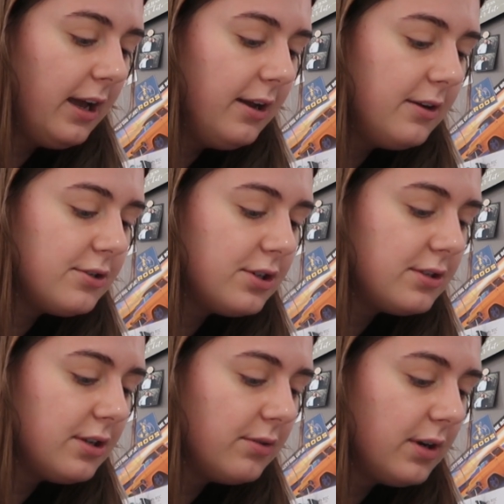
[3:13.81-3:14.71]
I was
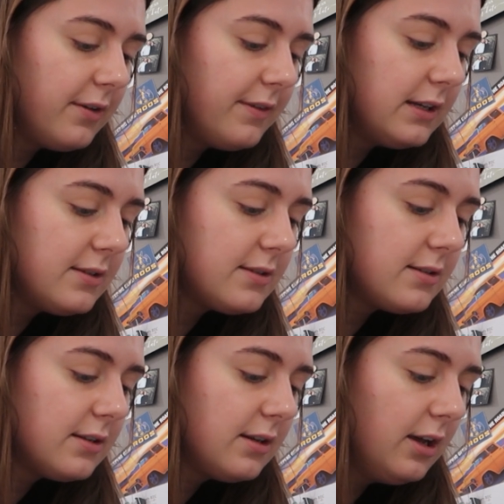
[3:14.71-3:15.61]
just so
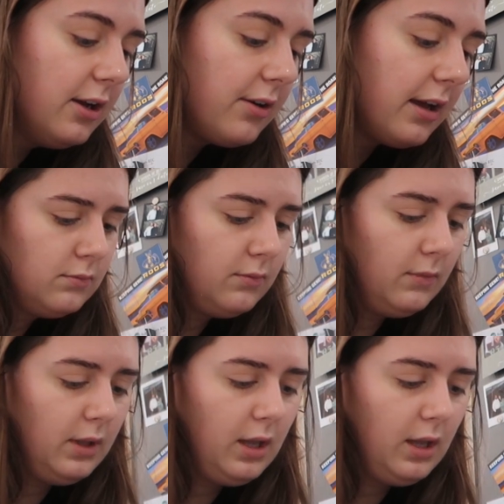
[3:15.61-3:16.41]
nervous. Okay.